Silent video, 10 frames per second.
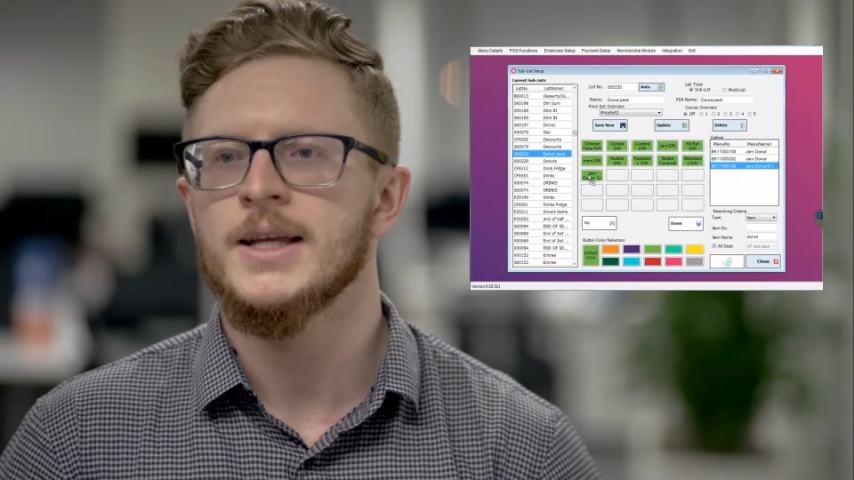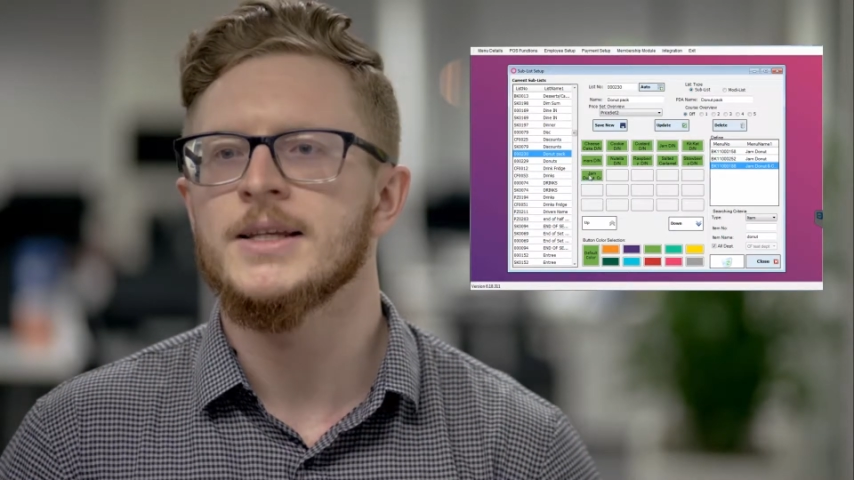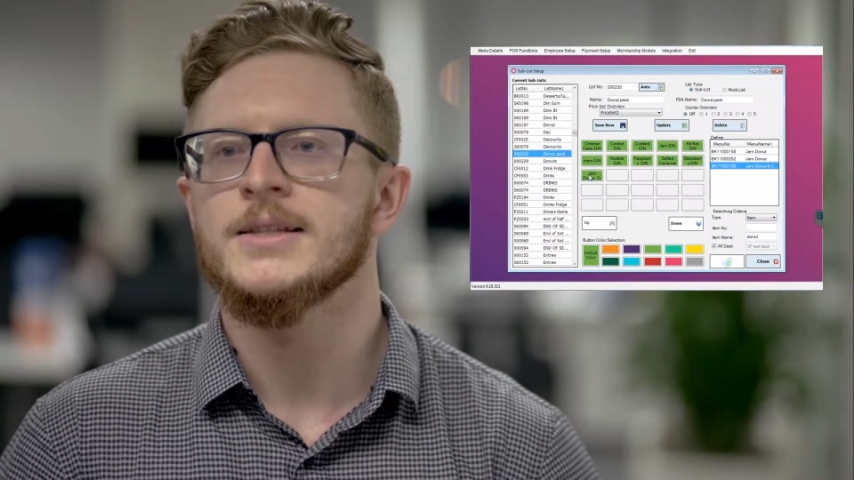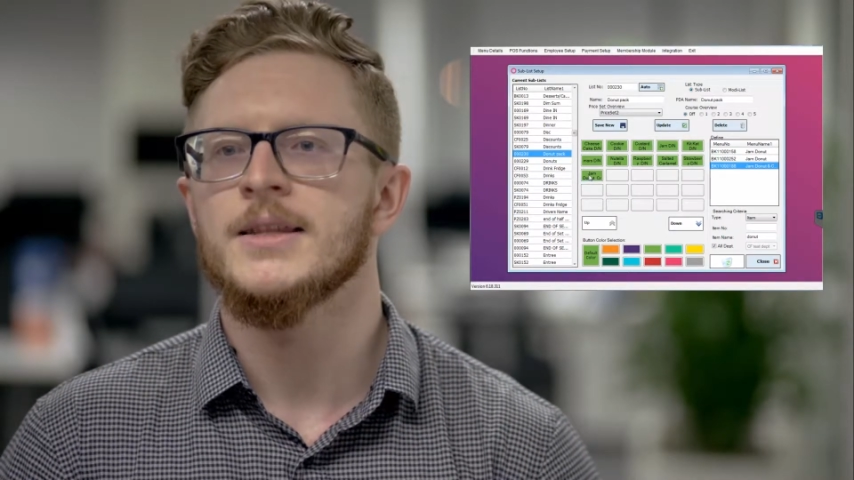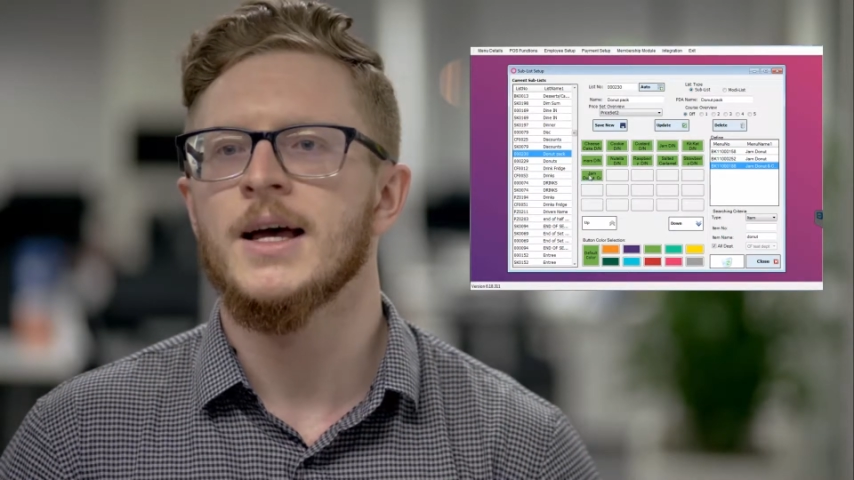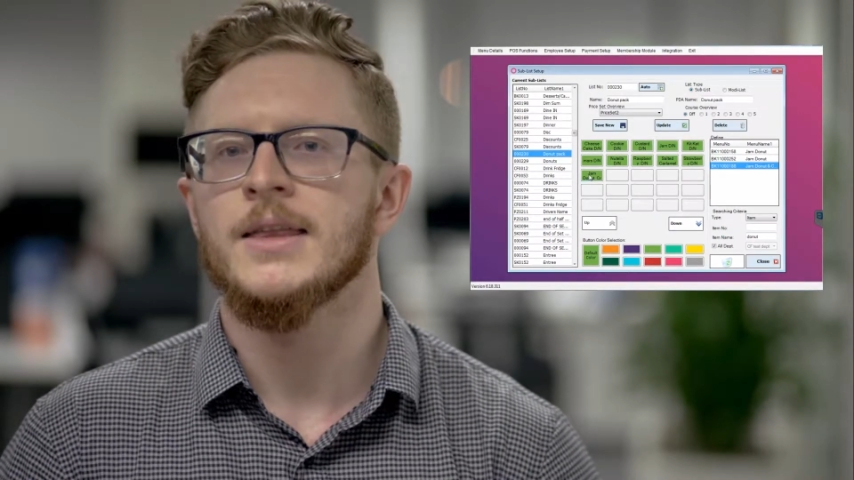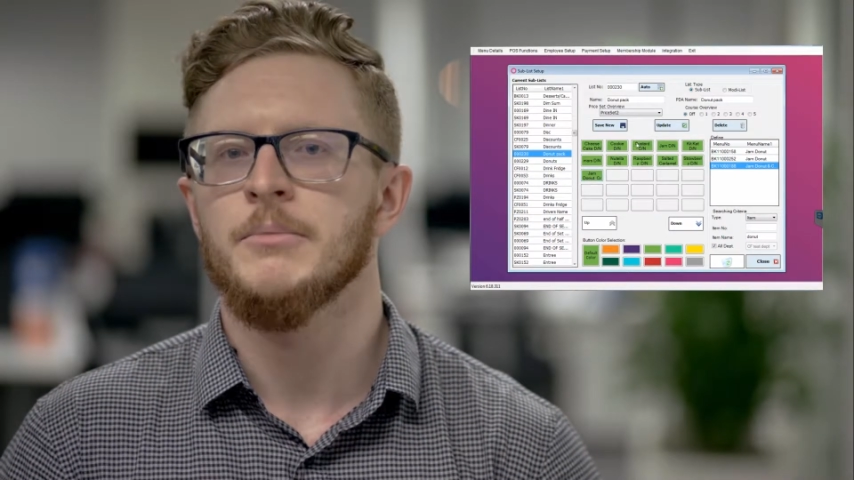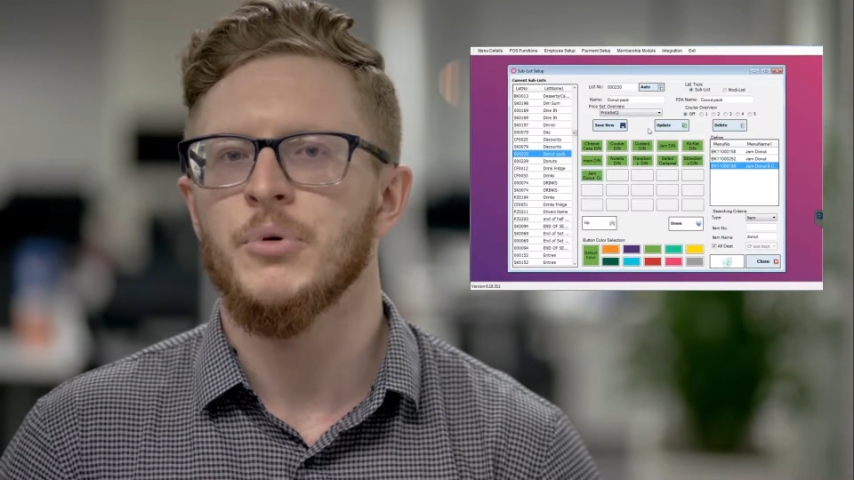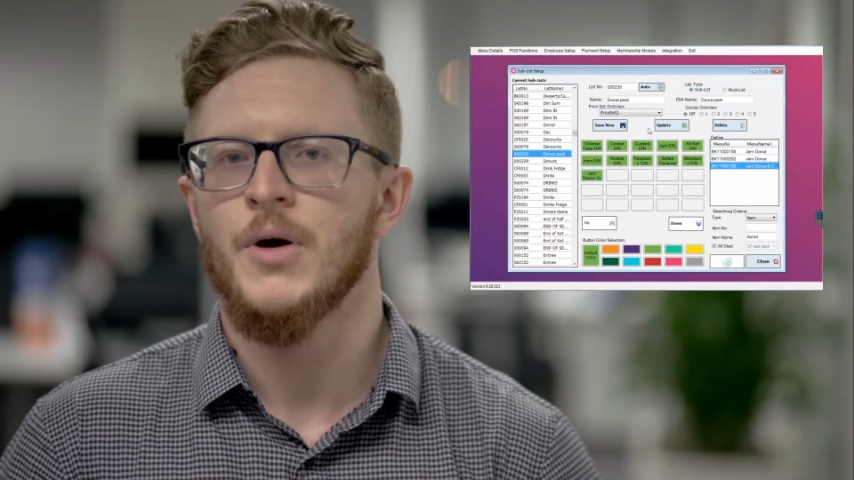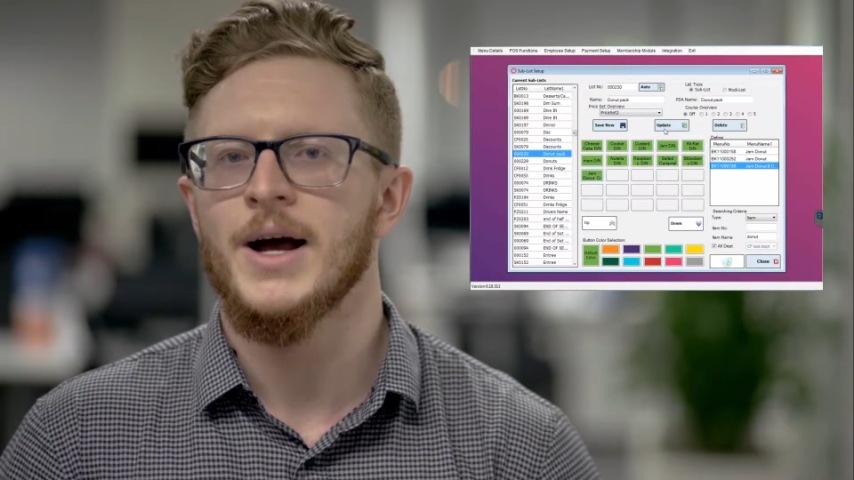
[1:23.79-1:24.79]
is that the
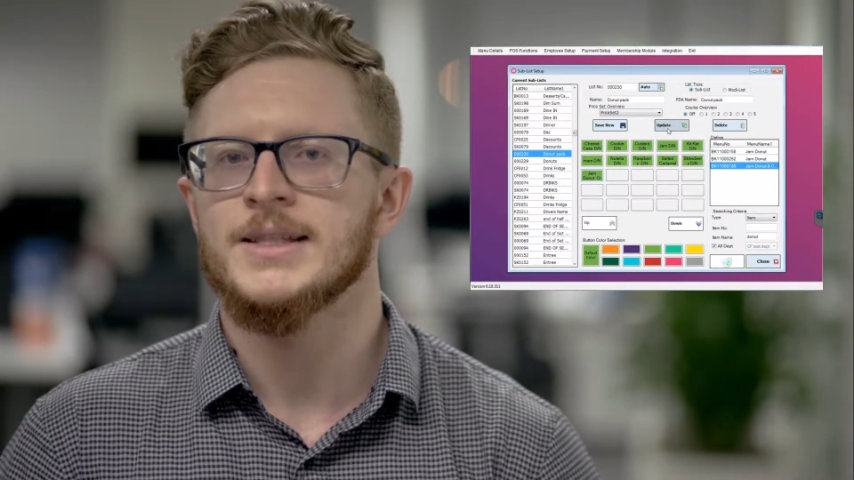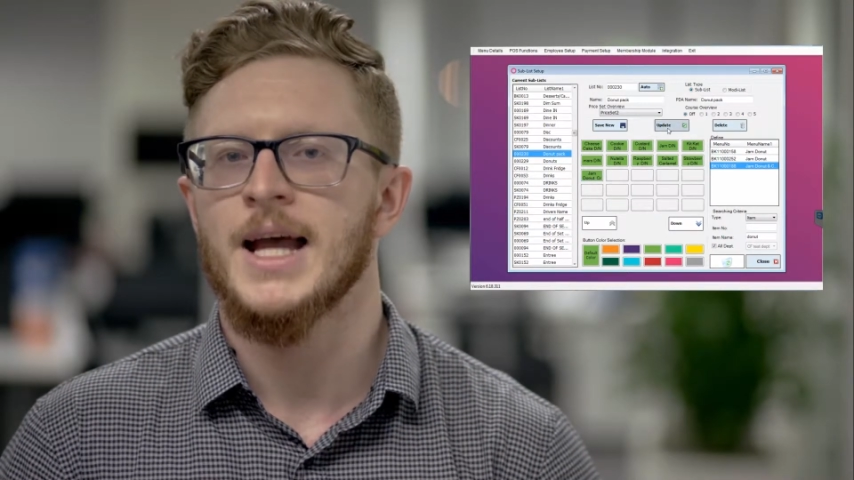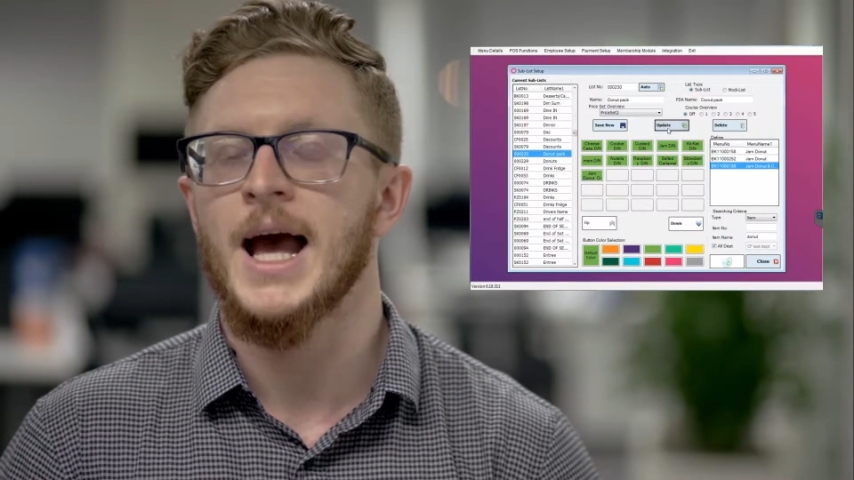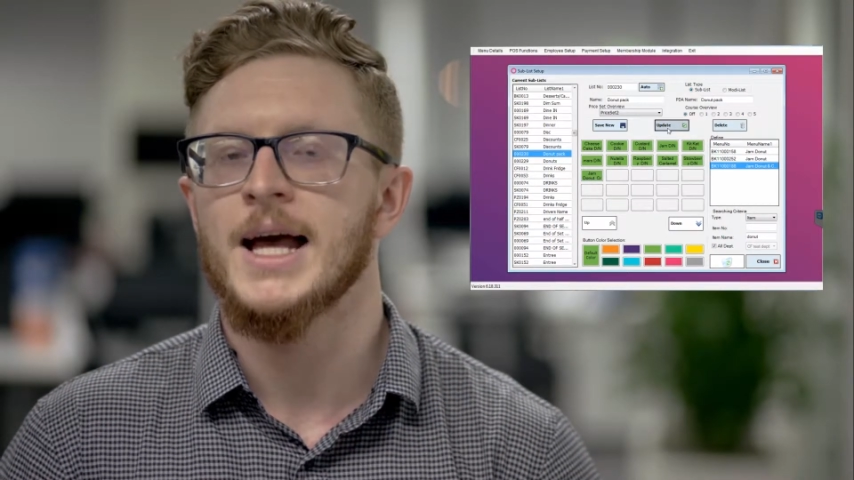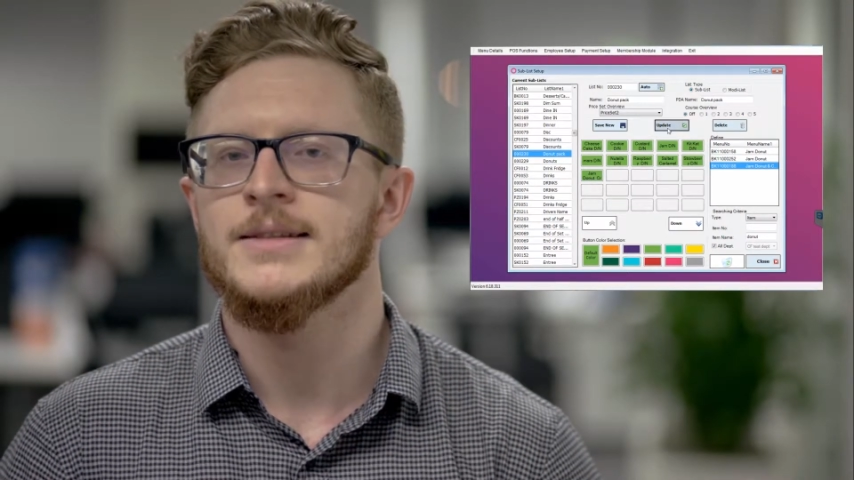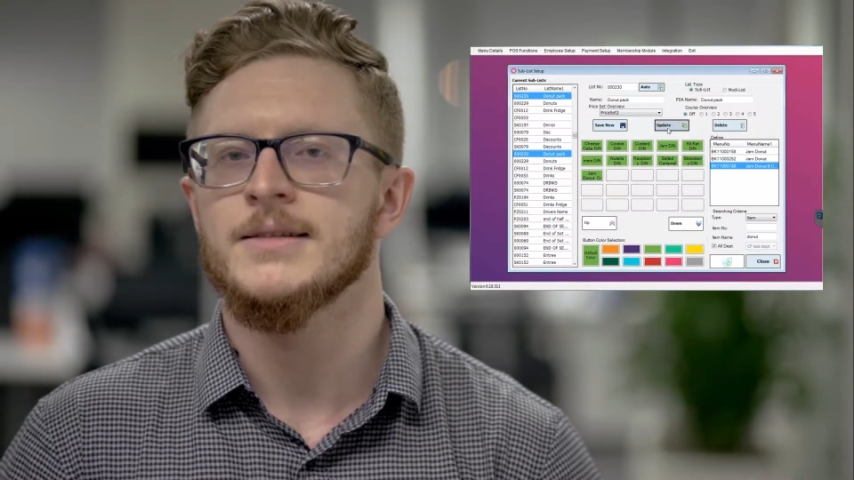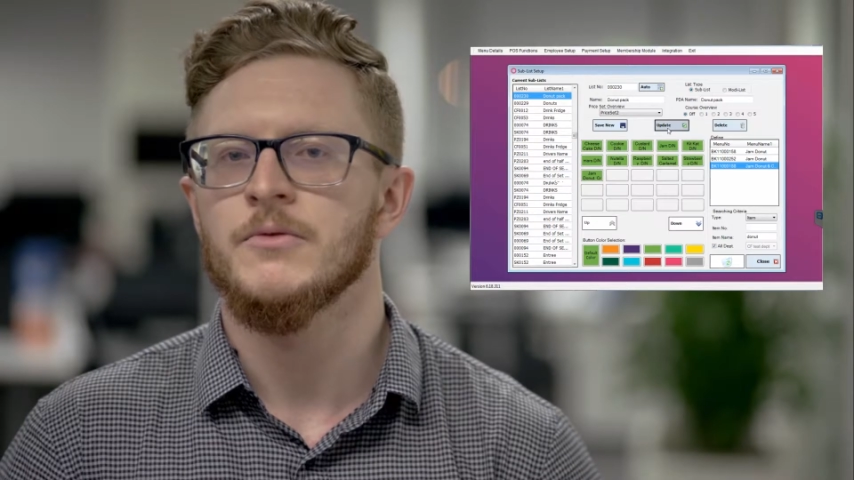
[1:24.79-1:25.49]
price has